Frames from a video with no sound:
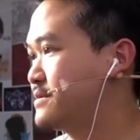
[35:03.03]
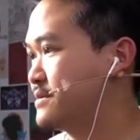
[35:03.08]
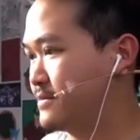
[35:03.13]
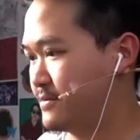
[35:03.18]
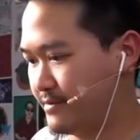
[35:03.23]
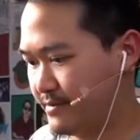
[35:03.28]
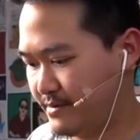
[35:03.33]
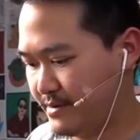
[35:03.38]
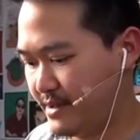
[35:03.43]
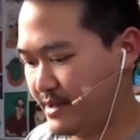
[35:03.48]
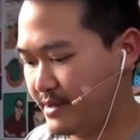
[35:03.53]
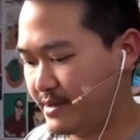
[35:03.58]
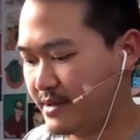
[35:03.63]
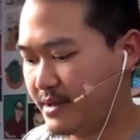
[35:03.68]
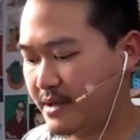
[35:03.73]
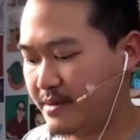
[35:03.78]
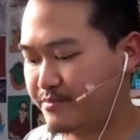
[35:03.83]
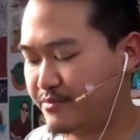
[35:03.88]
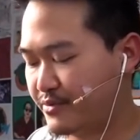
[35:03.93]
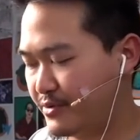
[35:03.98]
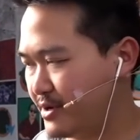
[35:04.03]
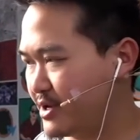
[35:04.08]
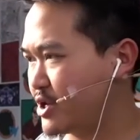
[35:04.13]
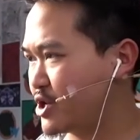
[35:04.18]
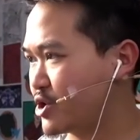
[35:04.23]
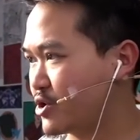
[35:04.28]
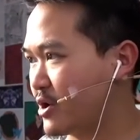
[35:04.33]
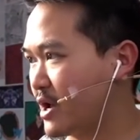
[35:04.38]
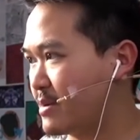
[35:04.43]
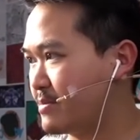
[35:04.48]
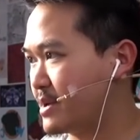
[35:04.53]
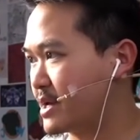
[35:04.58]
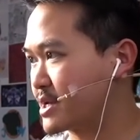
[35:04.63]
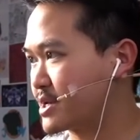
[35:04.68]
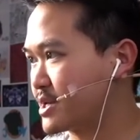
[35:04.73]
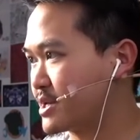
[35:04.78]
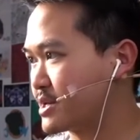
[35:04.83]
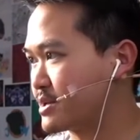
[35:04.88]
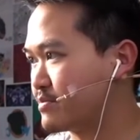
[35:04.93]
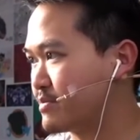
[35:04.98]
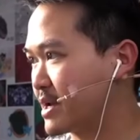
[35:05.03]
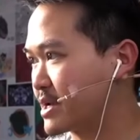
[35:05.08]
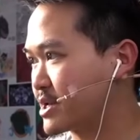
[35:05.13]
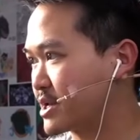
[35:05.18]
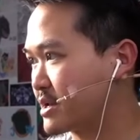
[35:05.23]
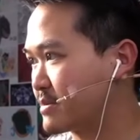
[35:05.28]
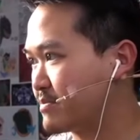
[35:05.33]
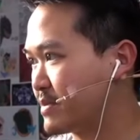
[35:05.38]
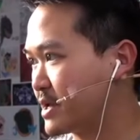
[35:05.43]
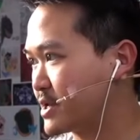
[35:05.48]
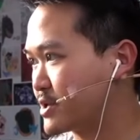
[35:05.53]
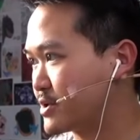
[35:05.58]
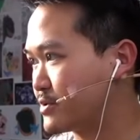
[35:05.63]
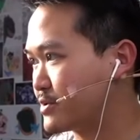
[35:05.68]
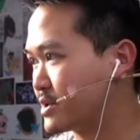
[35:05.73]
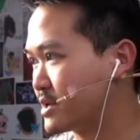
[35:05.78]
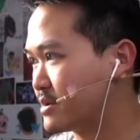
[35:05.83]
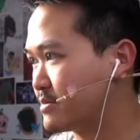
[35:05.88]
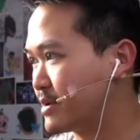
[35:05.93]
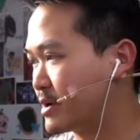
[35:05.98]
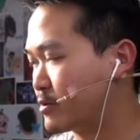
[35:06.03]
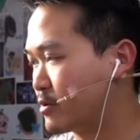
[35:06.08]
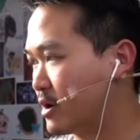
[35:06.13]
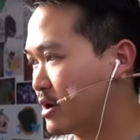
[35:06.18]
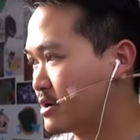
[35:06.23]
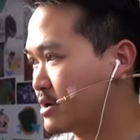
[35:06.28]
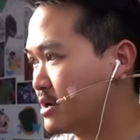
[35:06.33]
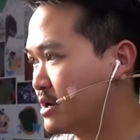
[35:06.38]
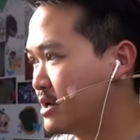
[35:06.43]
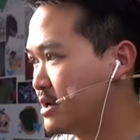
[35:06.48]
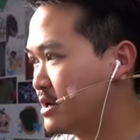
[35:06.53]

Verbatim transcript: I'm pretty sure MX is Mexican pesos. Am I wrong?